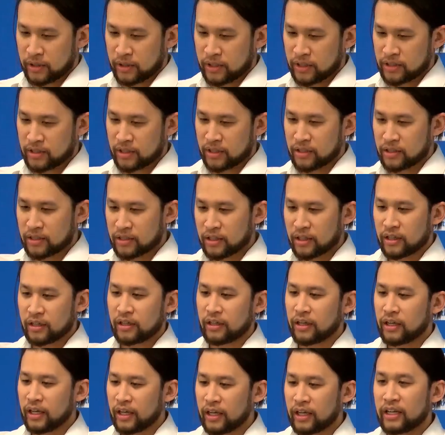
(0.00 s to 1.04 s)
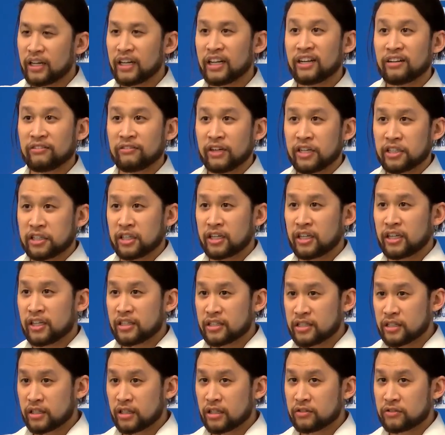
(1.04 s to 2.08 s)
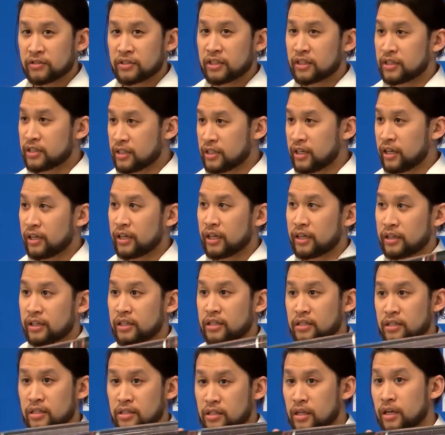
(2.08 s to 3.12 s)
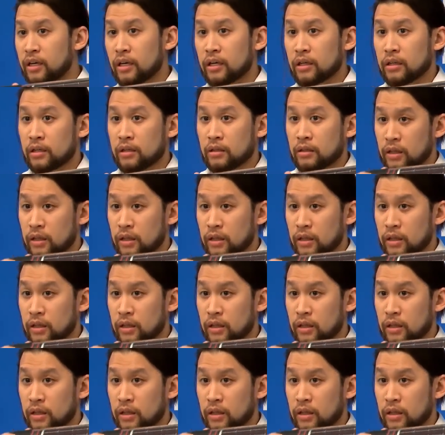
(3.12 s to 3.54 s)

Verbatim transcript: This is an innovation in itself to say like this is it.